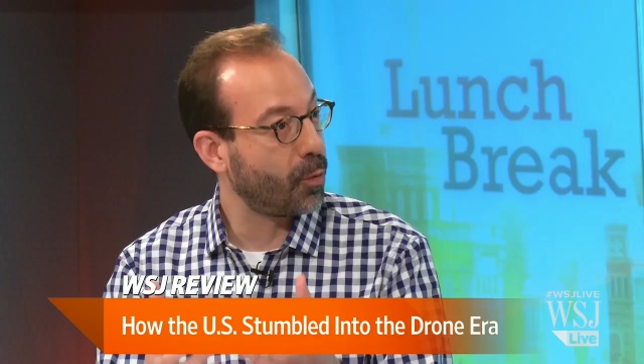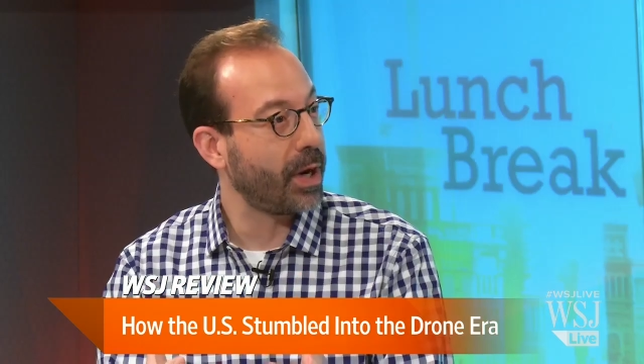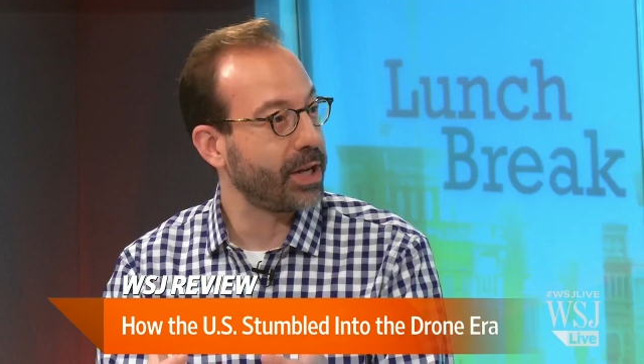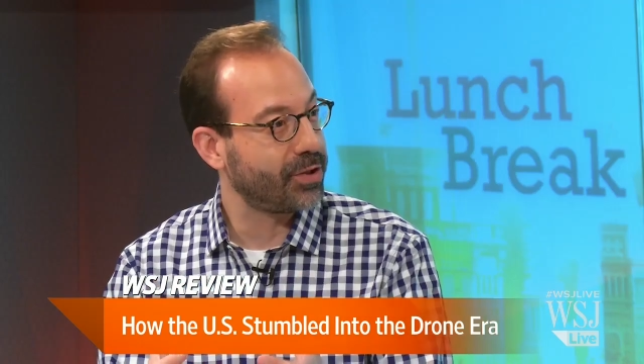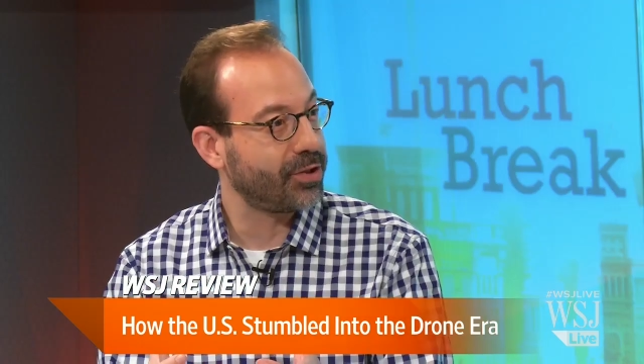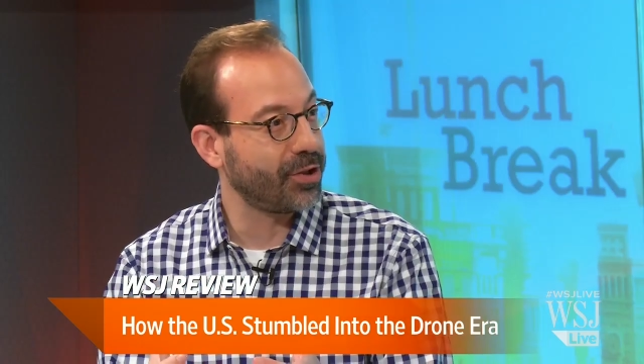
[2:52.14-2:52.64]

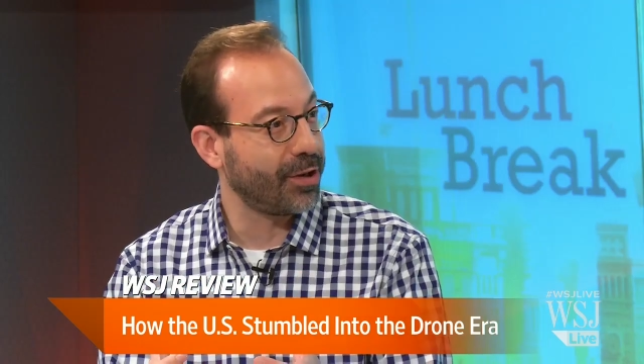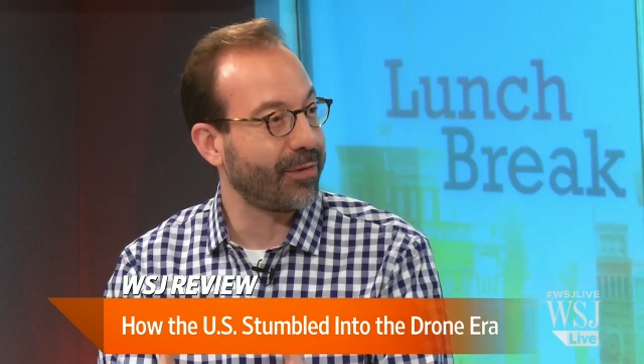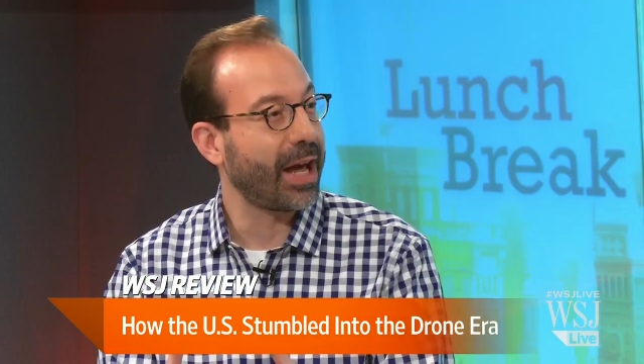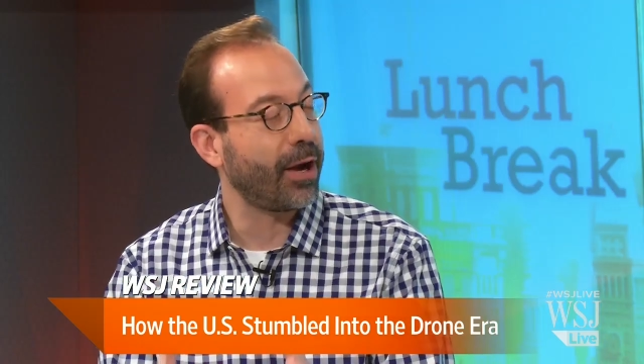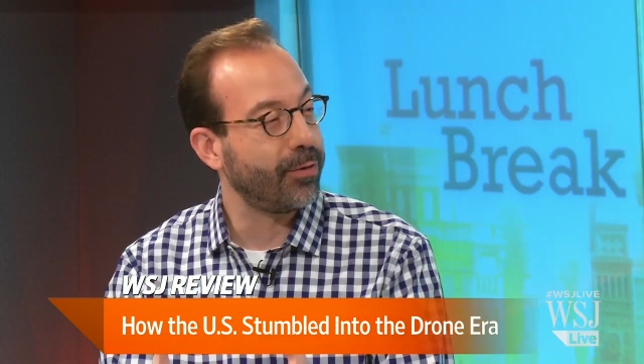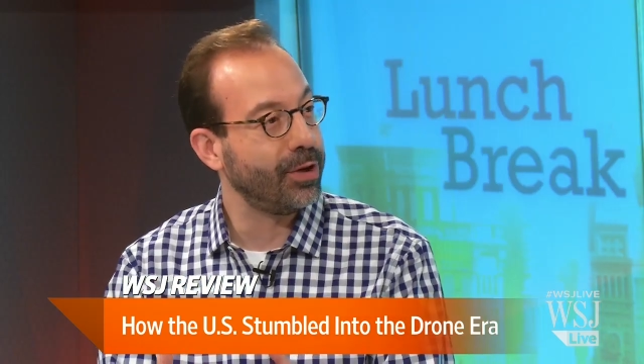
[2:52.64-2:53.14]
question of
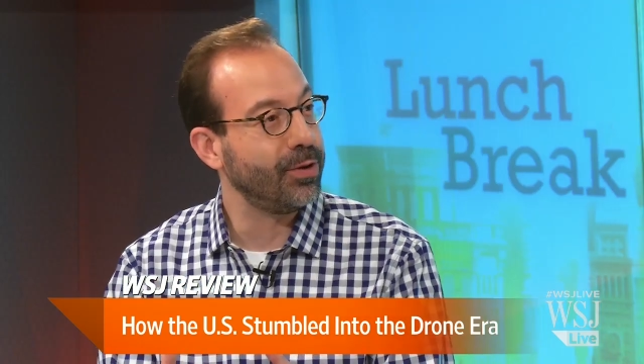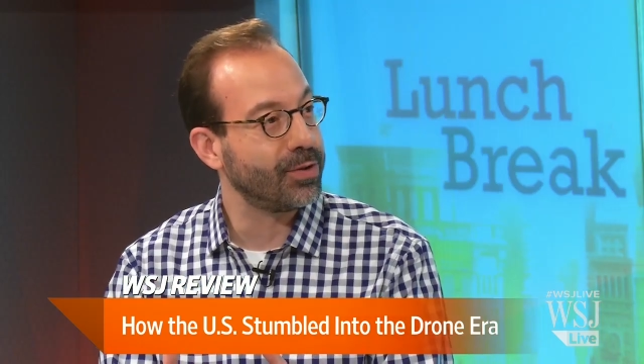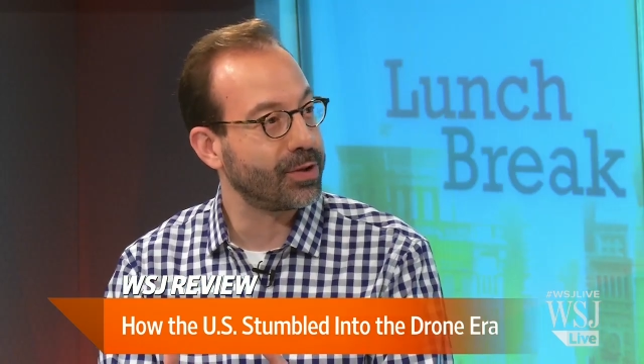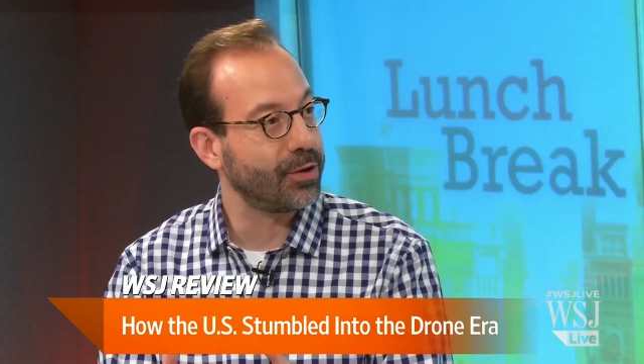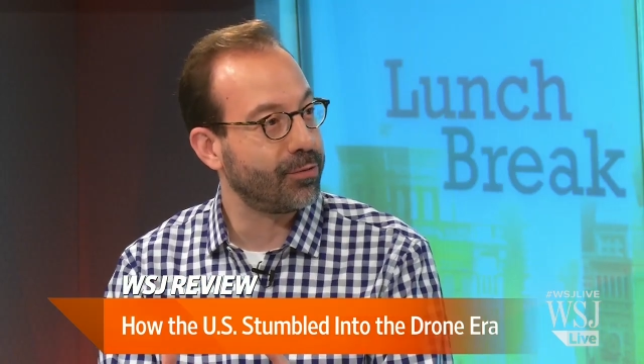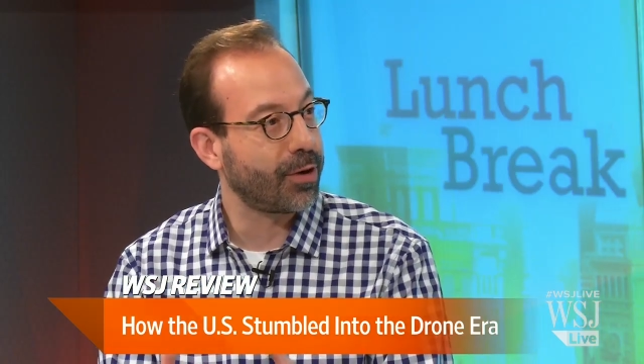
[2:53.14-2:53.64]
how to
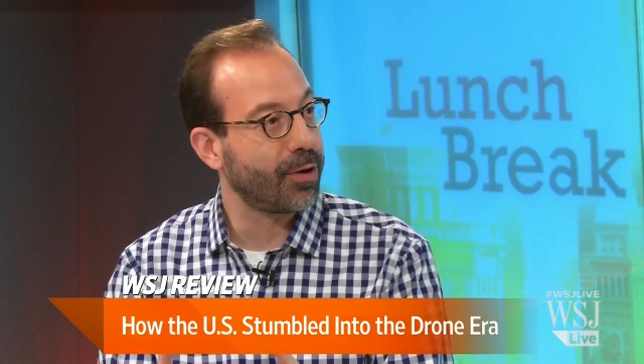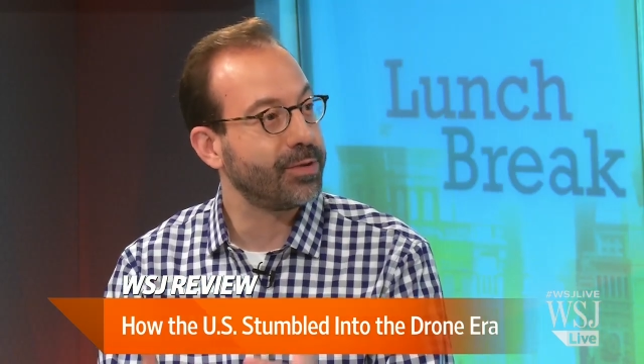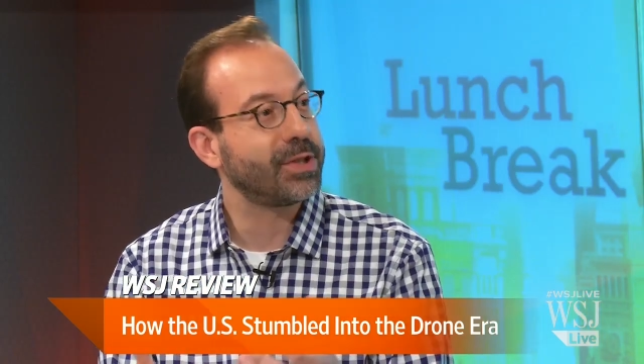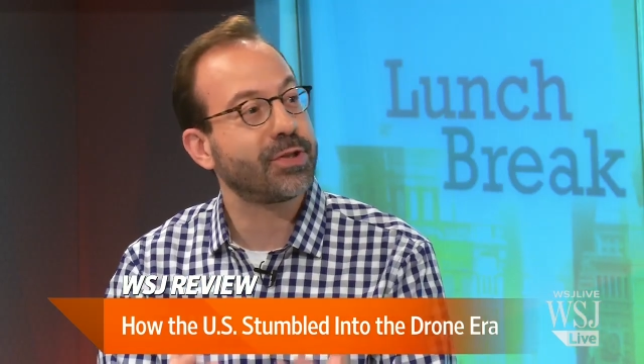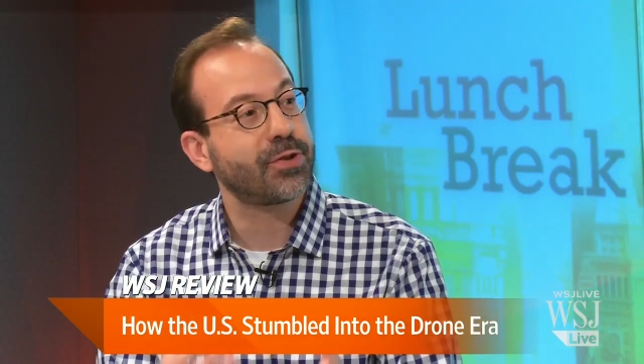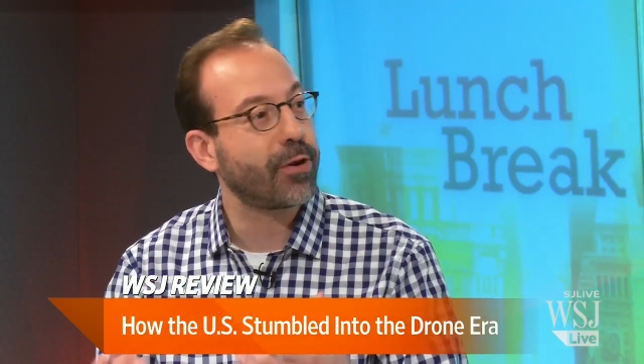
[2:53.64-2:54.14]
use the
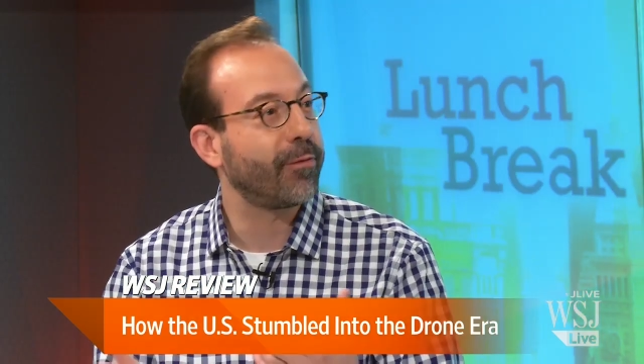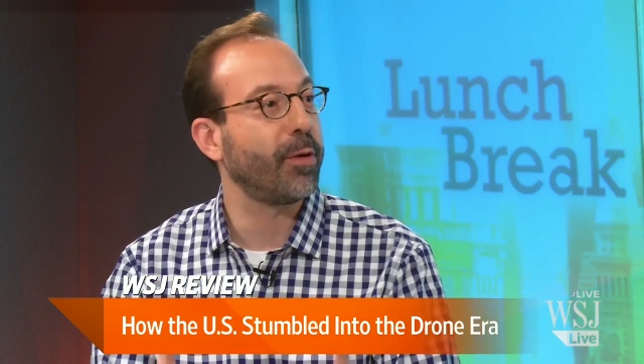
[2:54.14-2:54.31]
drones is sort